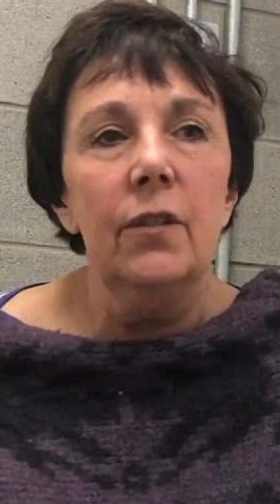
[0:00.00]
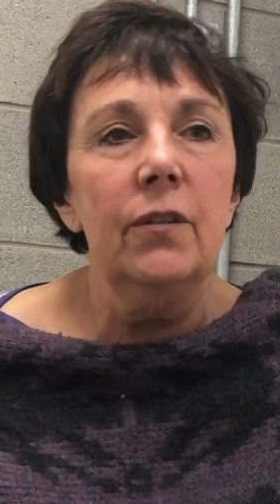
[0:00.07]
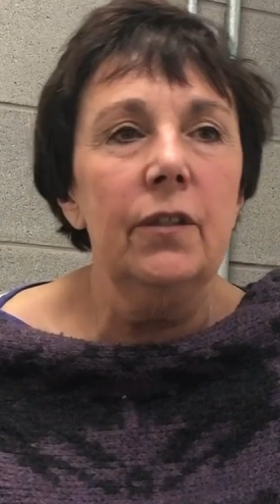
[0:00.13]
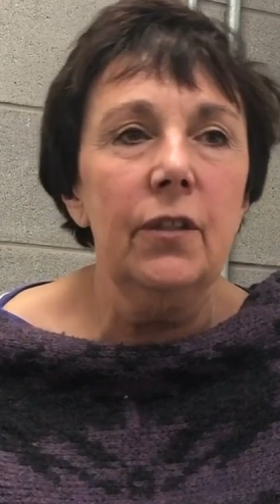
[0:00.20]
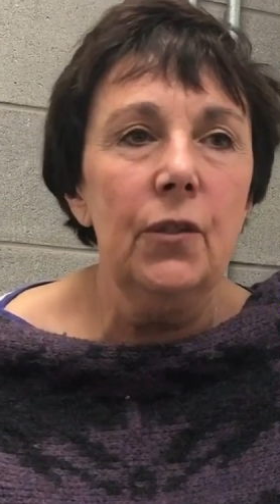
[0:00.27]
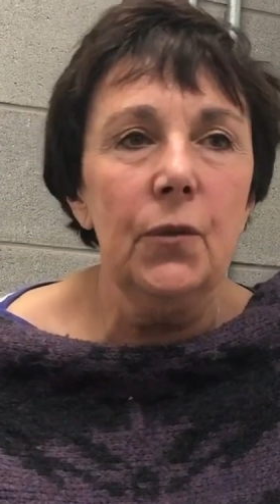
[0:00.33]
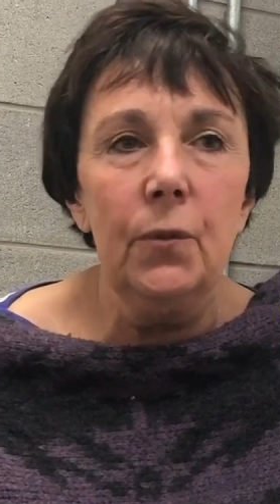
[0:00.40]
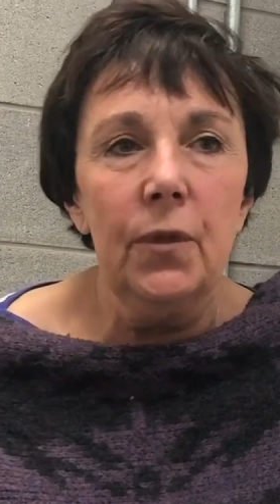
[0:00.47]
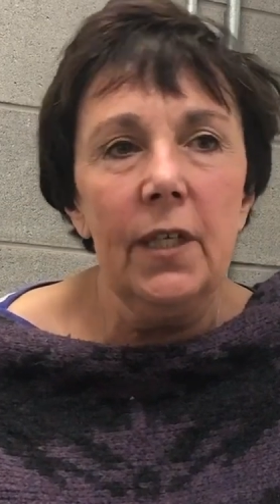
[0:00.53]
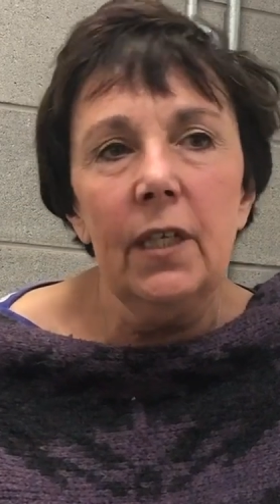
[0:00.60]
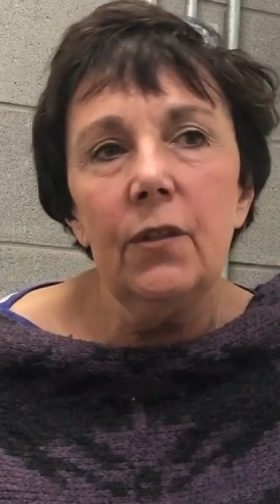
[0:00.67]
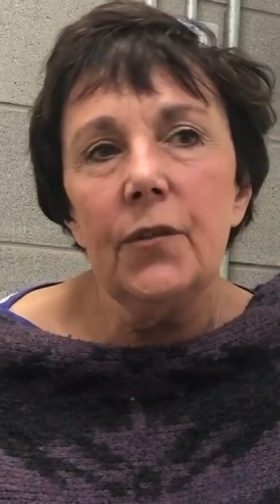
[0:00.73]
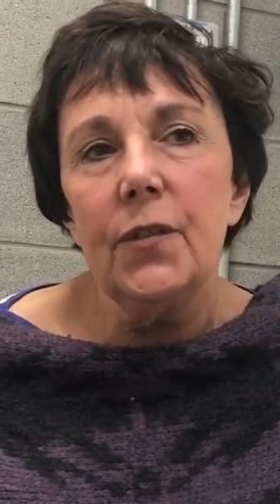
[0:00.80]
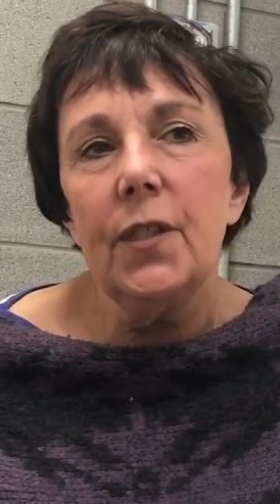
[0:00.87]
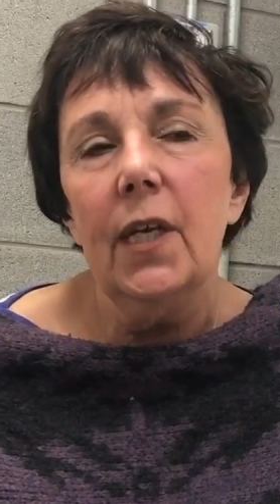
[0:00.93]
only knows what
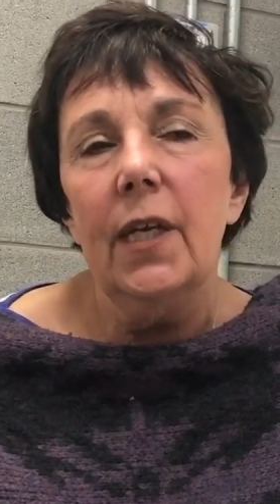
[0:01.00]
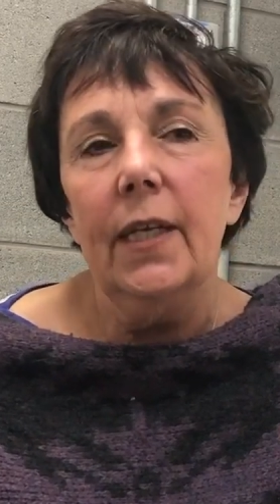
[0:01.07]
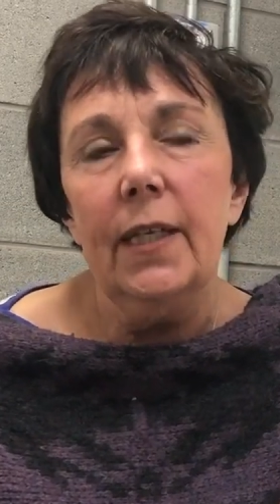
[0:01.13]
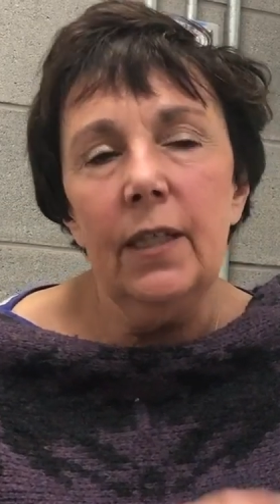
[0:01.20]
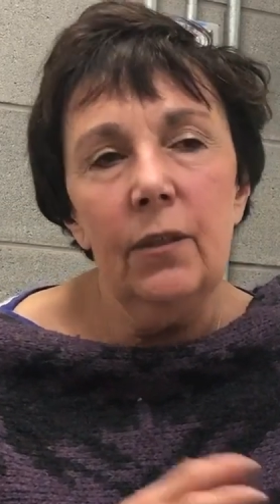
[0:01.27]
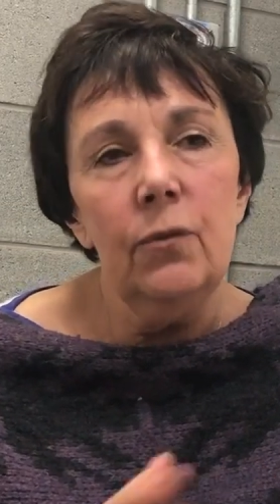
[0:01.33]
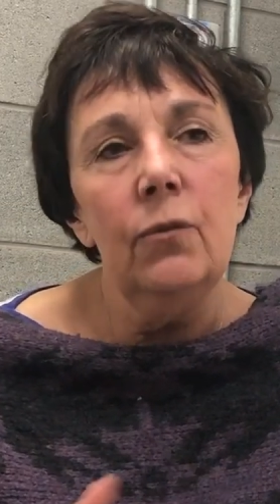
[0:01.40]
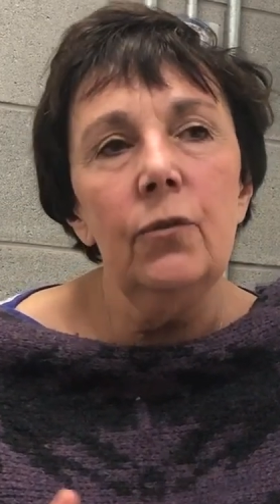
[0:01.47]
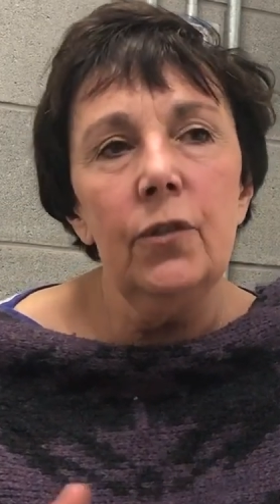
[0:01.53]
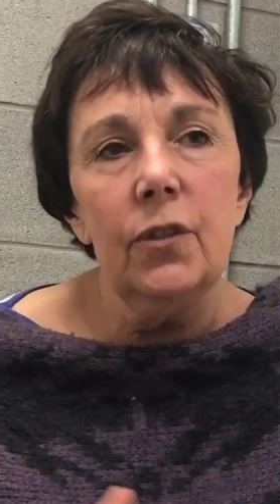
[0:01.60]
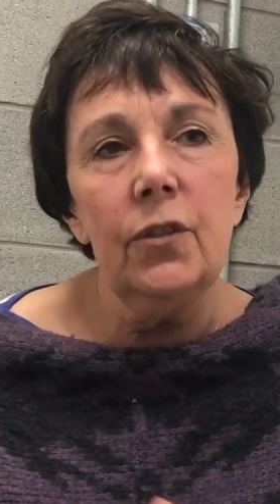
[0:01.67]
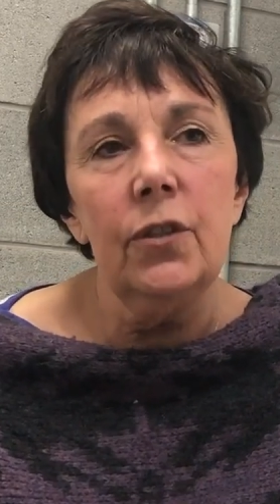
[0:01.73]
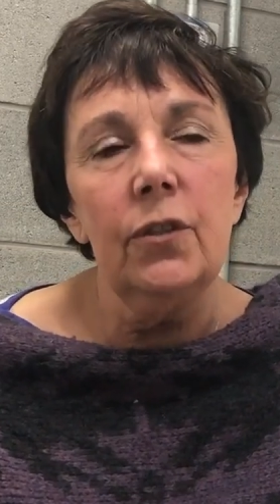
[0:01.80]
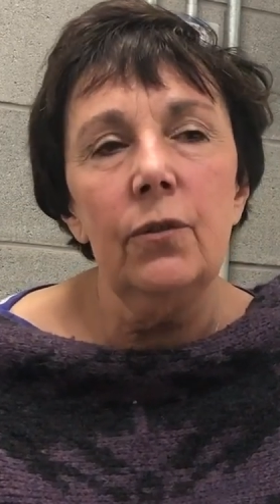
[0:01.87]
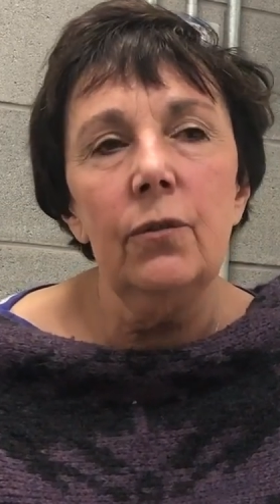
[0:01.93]
else in order
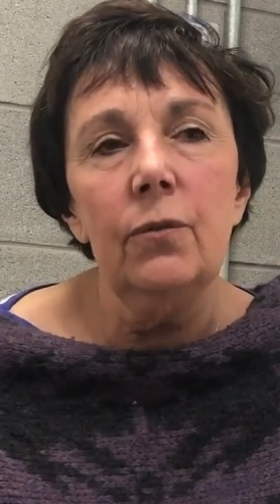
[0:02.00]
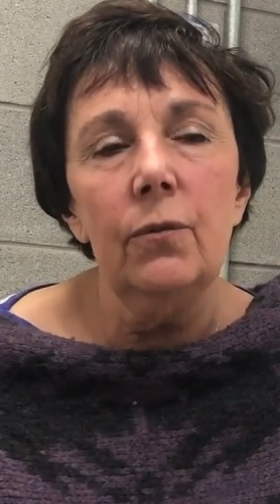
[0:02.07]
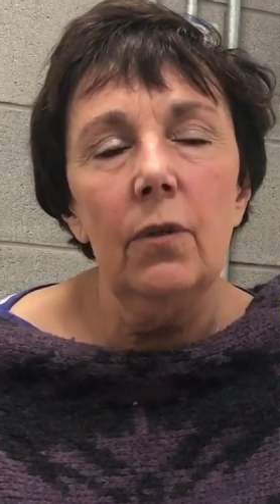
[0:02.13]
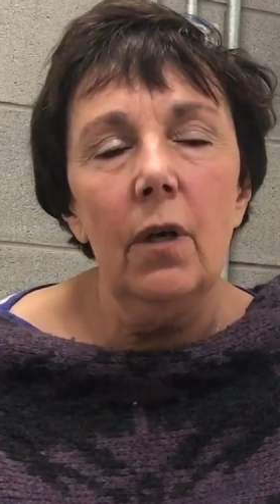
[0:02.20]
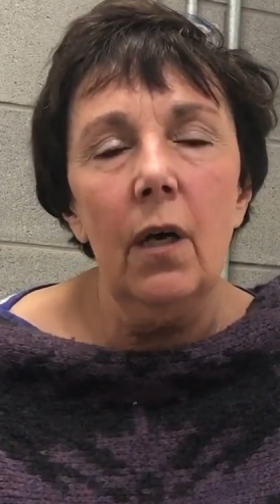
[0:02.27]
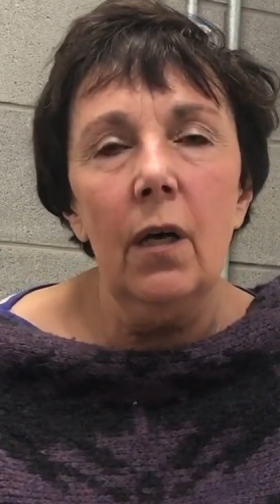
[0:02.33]
to